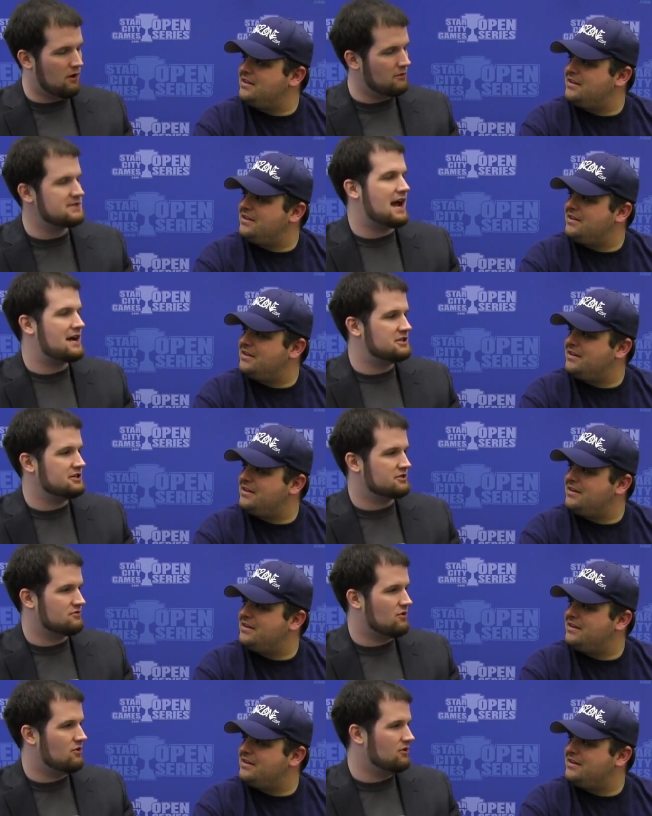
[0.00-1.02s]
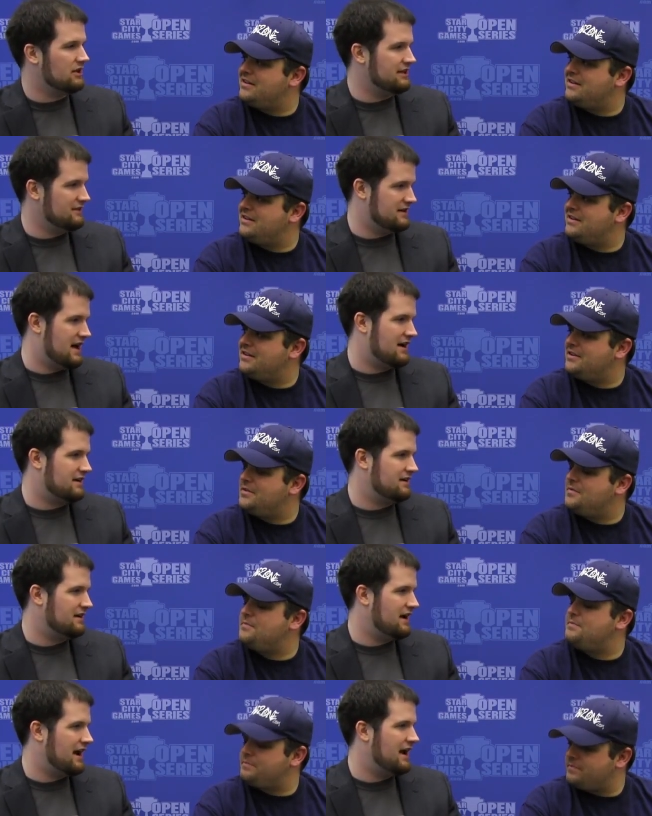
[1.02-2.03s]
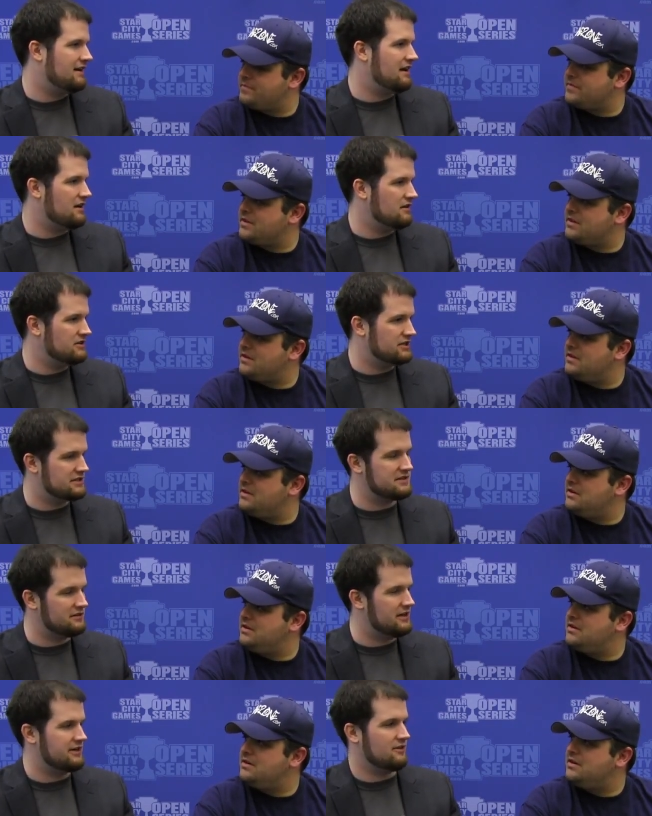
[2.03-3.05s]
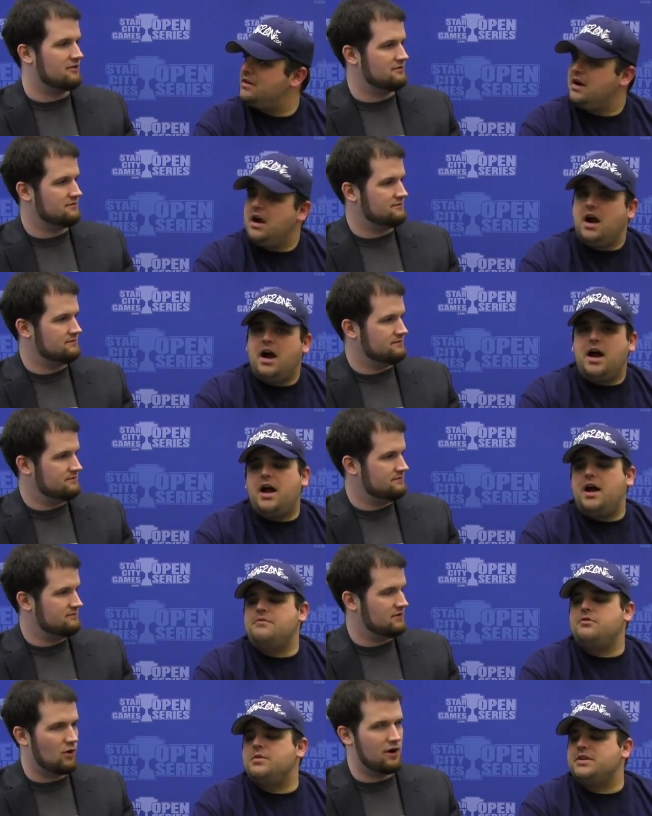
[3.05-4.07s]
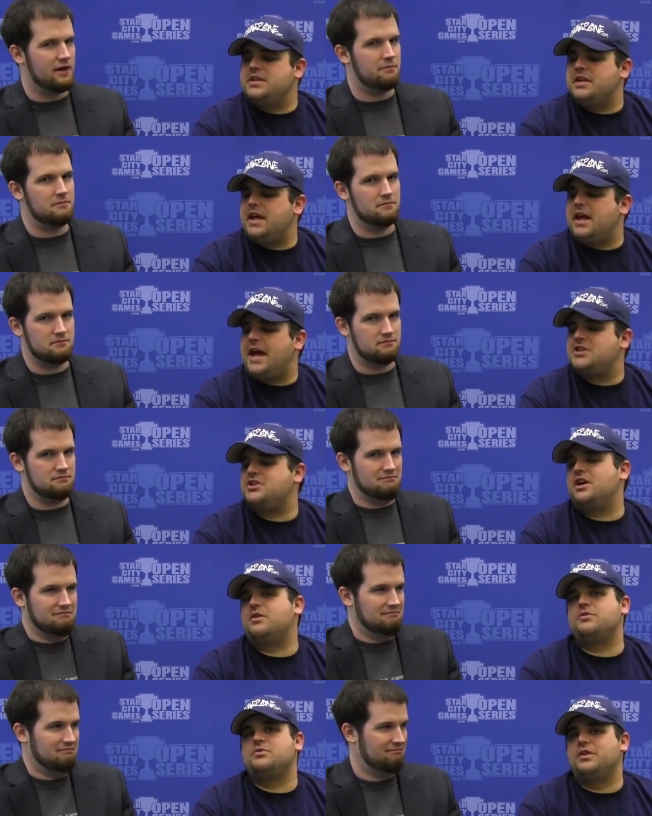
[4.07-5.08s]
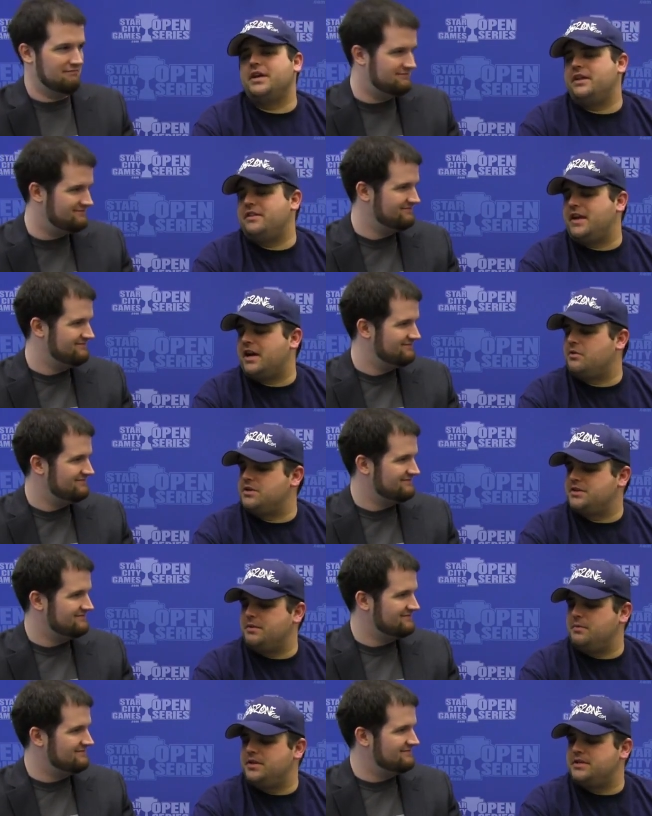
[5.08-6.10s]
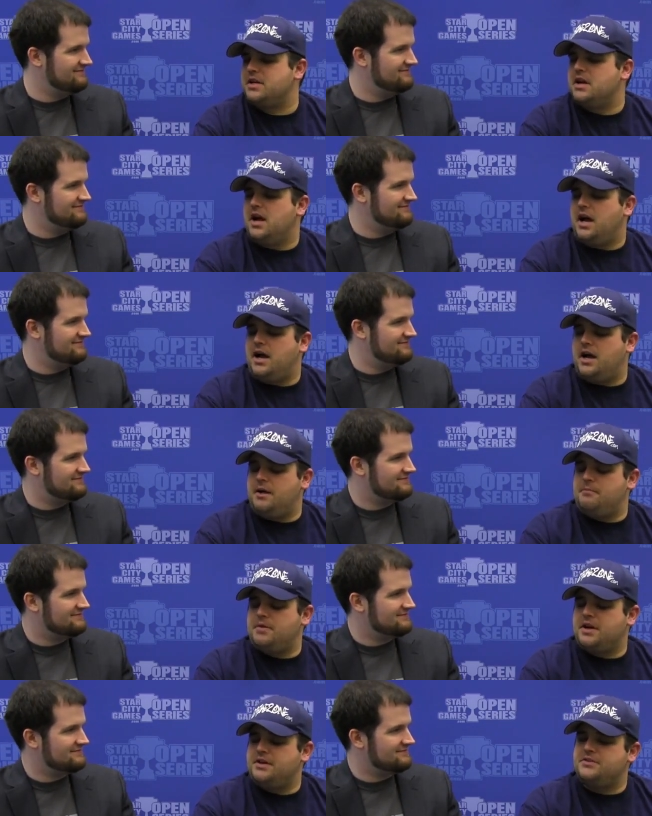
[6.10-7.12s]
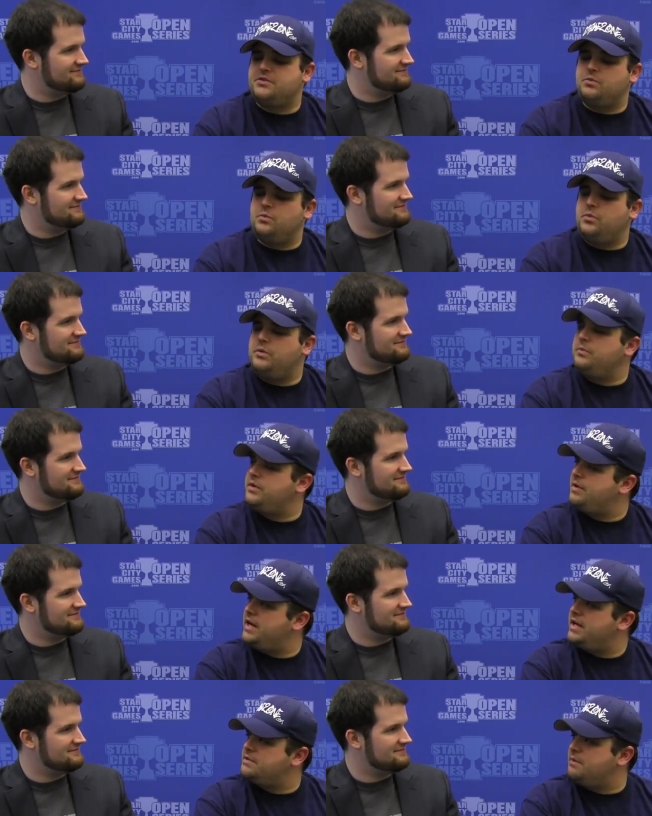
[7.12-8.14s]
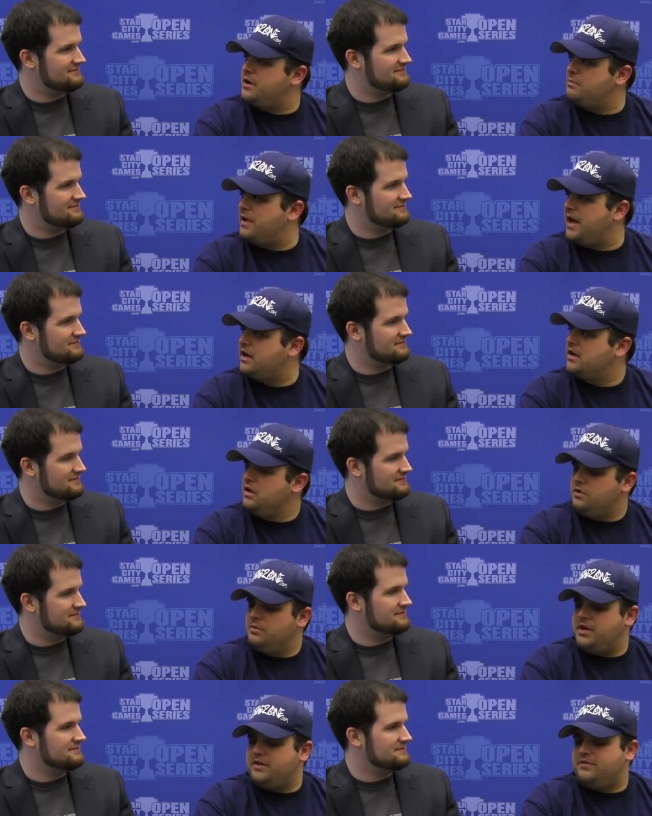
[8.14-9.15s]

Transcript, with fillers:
Speaker 1: what was Ashiok's role in the deck, and do you still like it?
Speaker 2: Uh, the or reason him? Ashiok was really in the deck originally was um, because when we played against Mono Black, we